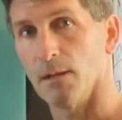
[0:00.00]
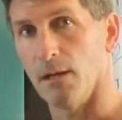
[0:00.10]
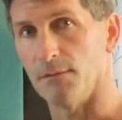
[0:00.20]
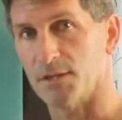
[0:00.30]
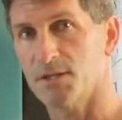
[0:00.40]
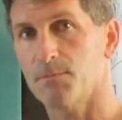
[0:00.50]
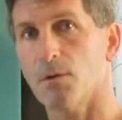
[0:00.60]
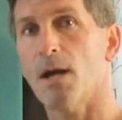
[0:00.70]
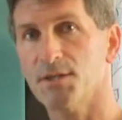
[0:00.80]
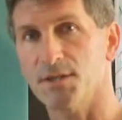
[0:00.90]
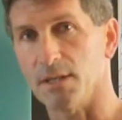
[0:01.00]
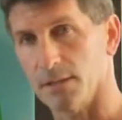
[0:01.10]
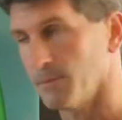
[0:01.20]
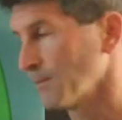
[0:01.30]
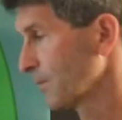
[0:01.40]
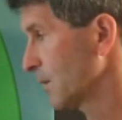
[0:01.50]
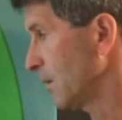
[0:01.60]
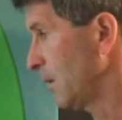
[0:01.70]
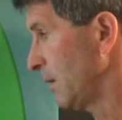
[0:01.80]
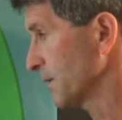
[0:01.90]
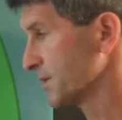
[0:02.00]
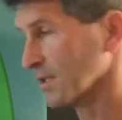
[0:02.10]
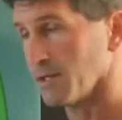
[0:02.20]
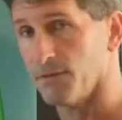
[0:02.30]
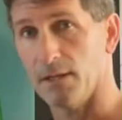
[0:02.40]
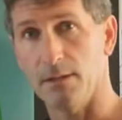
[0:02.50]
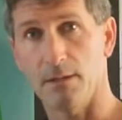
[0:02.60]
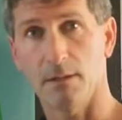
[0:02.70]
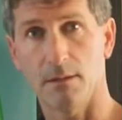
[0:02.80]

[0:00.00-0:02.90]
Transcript: of expressing all the significant